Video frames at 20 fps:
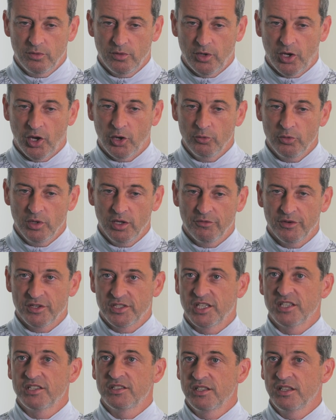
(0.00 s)
how they've
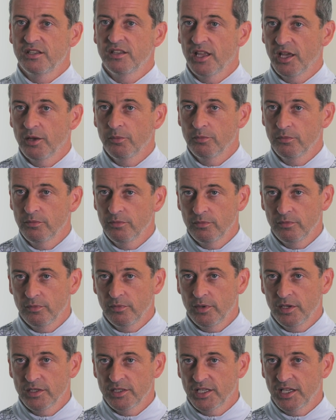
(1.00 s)
assisted
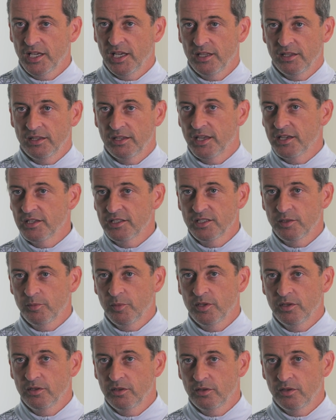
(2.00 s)
them is again
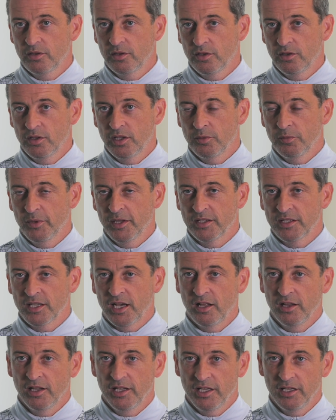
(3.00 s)
testament to their
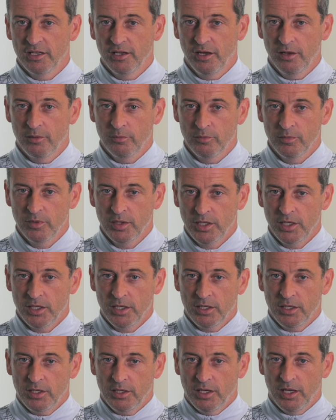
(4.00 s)
mentality.
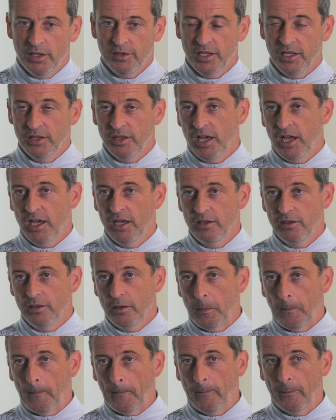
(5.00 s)
And then that
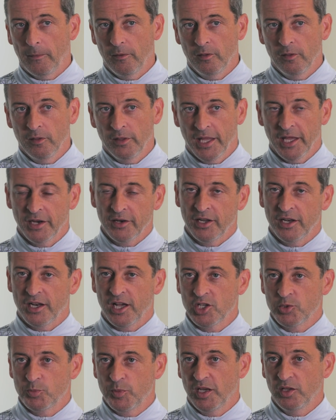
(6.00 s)
learning
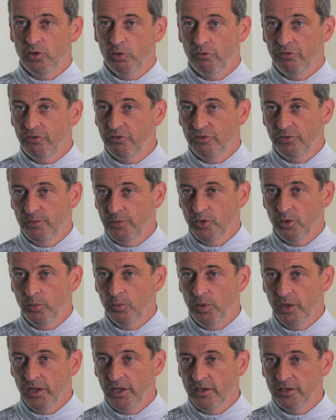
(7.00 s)
aspect from a
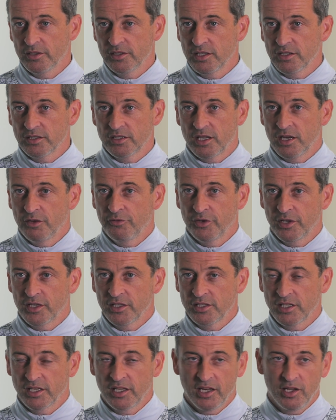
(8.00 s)
young player is terrific.
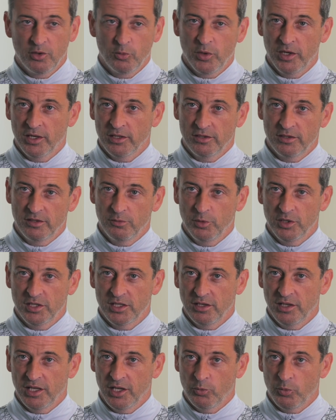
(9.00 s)
It's a great way
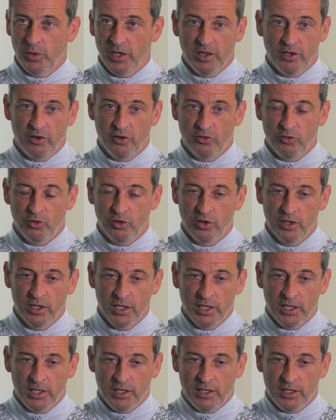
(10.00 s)
to learn, whether or not